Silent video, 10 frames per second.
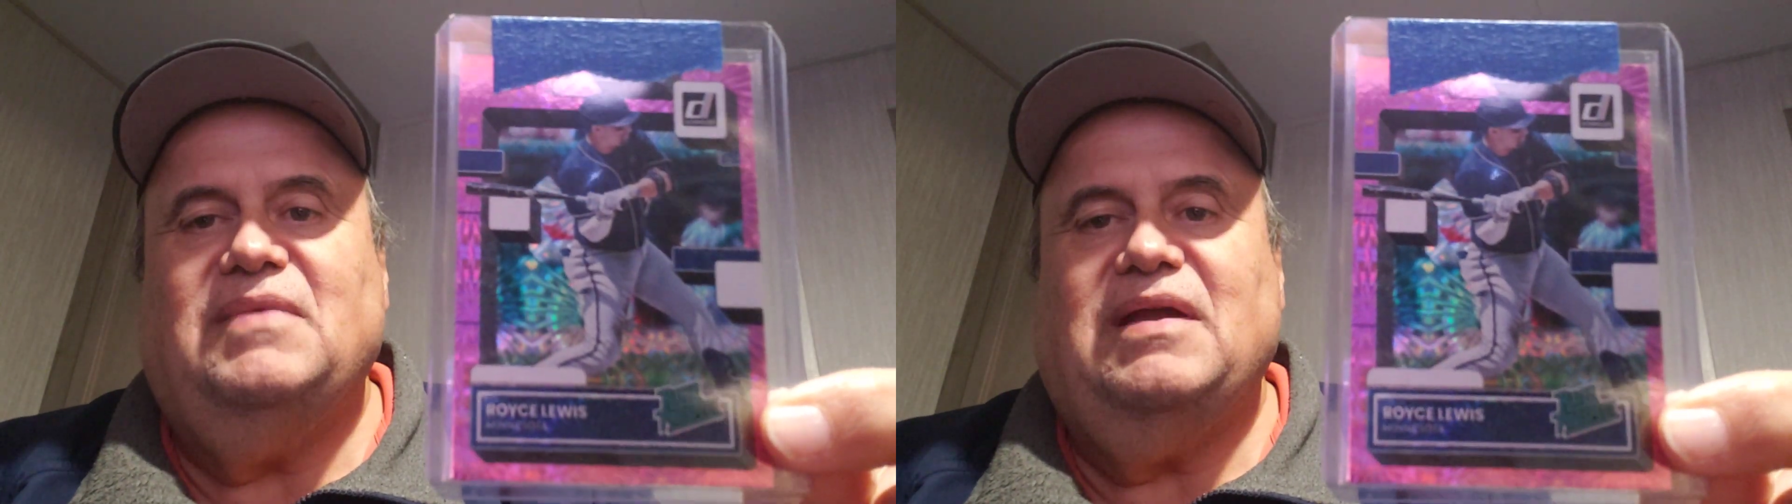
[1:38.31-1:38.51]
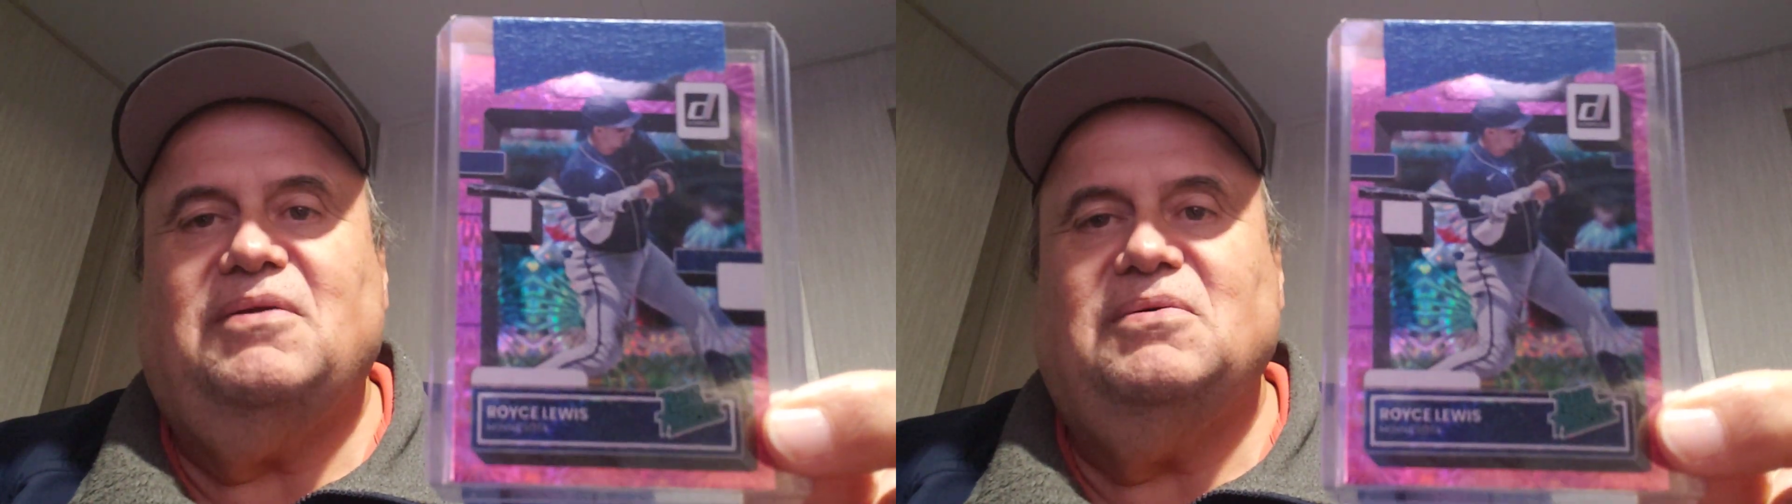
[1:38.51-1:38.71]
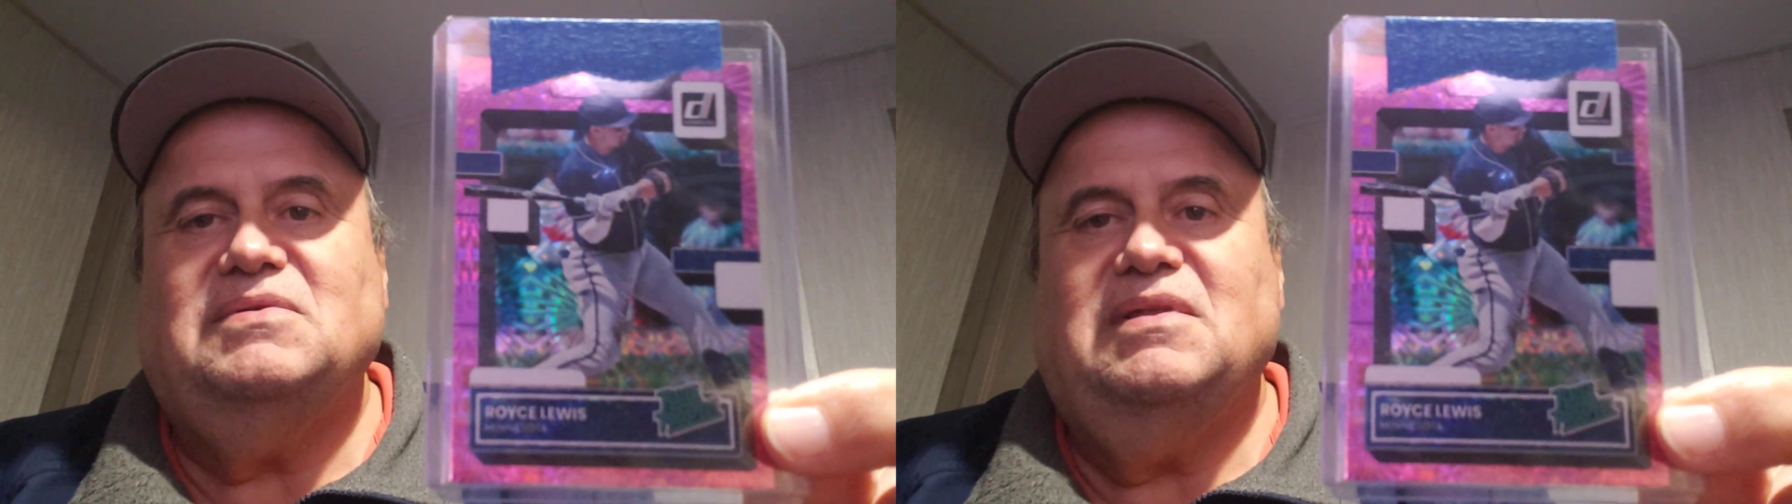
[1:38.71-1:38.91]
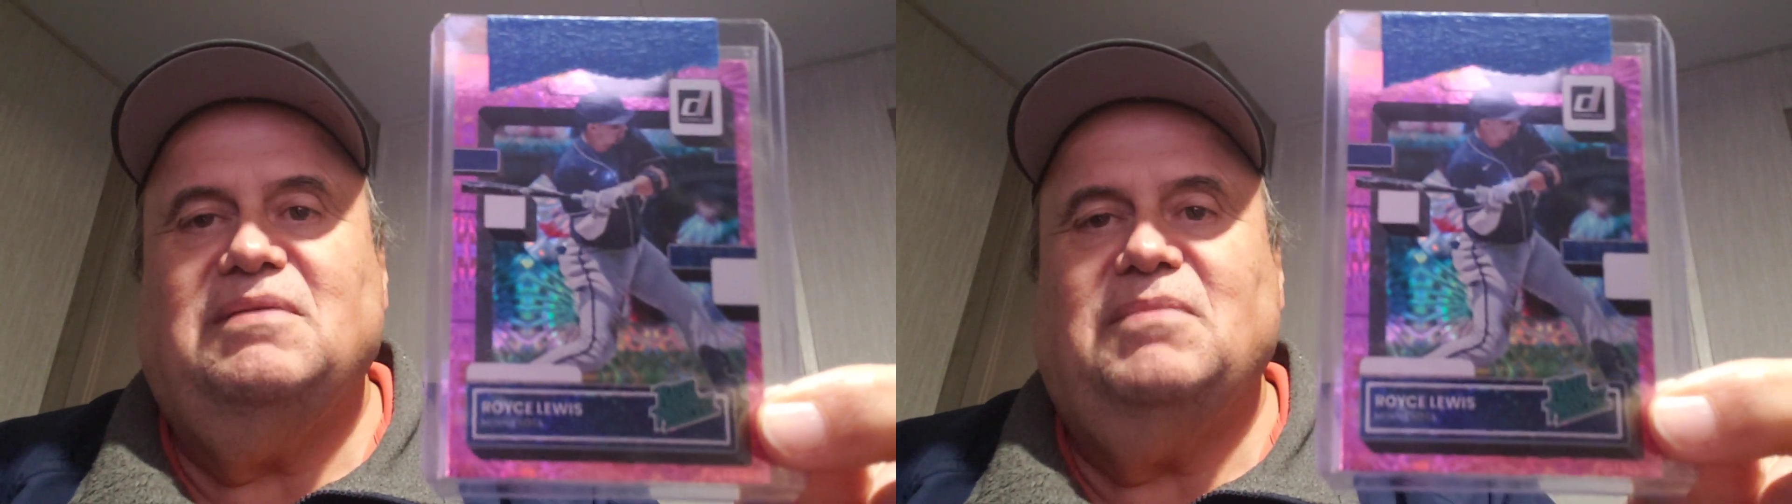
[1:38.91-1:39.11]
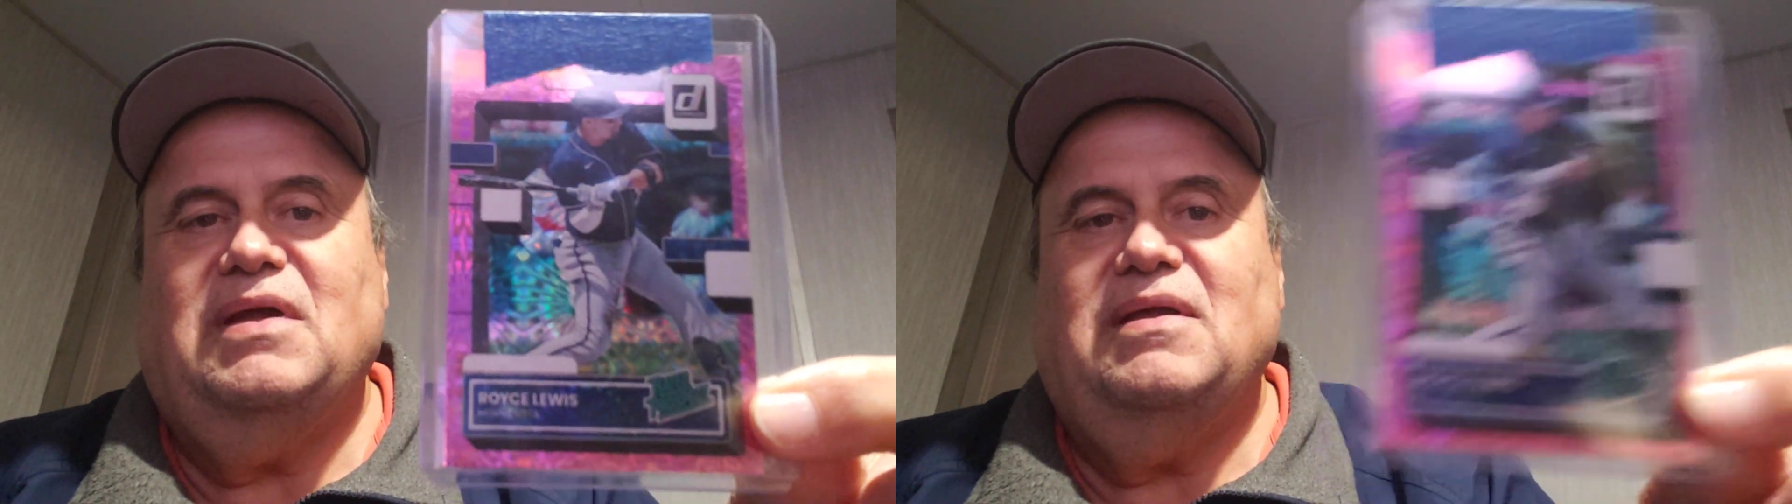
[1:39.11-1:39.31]
that goes
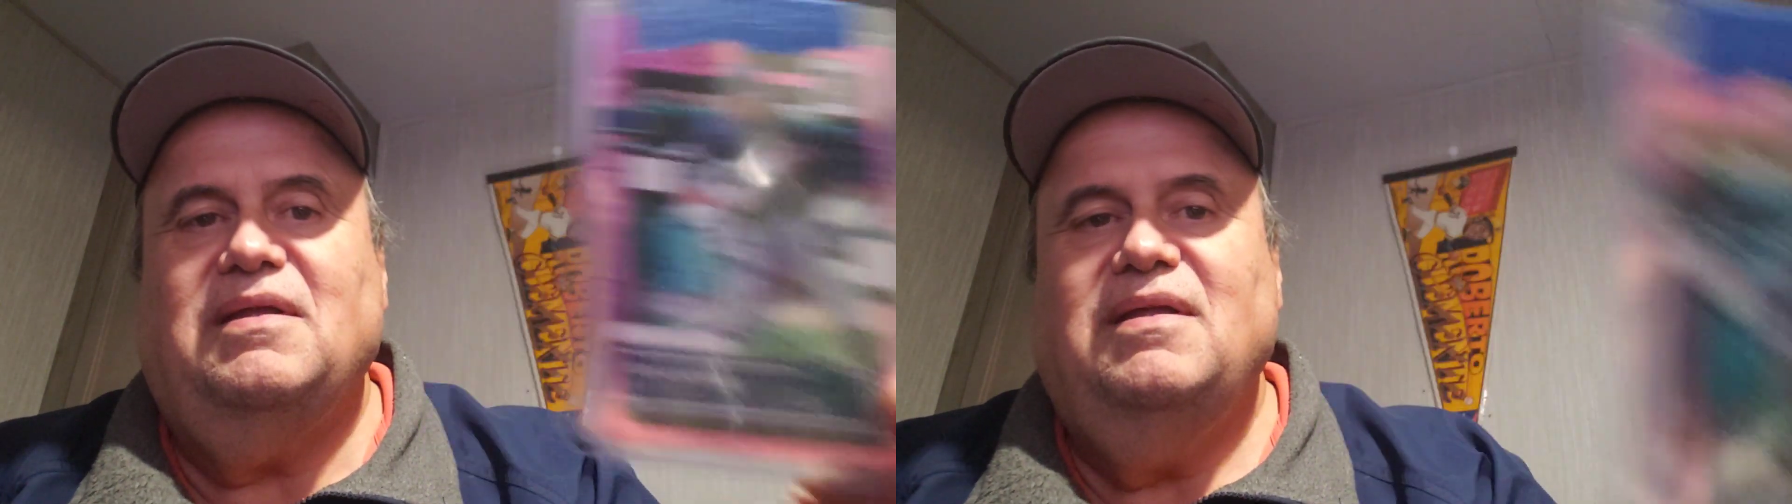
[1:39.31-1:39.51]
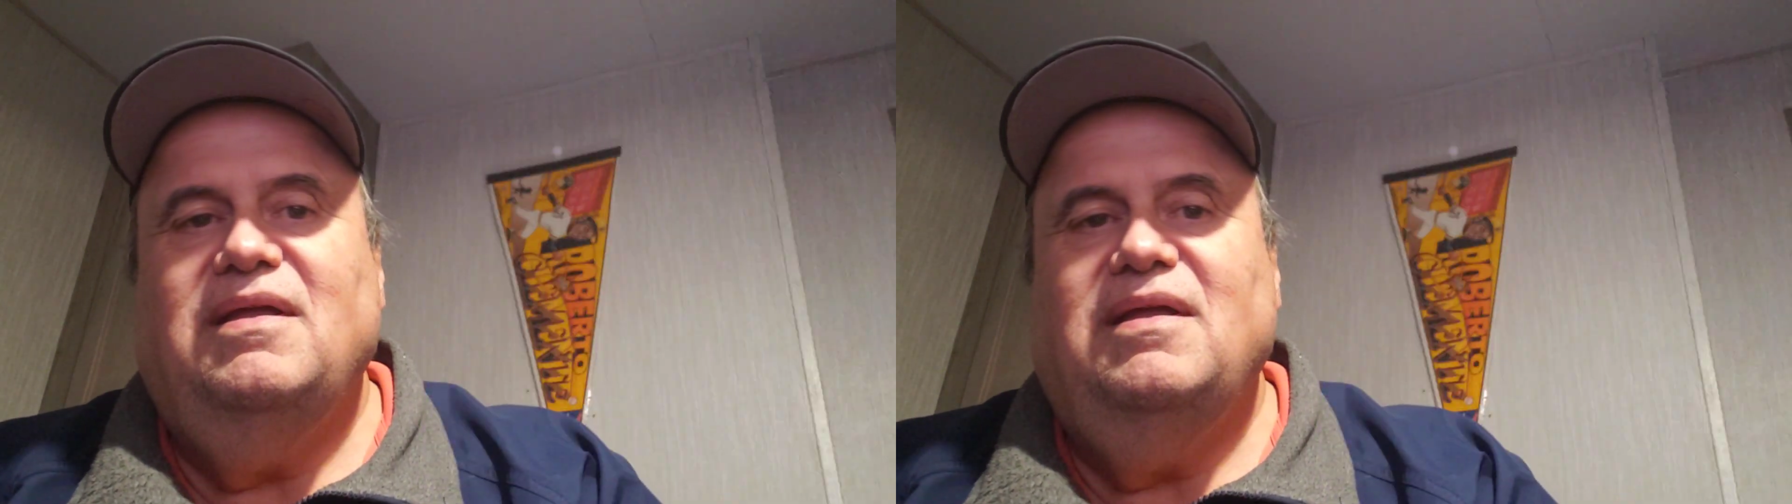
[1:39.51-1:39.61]
in my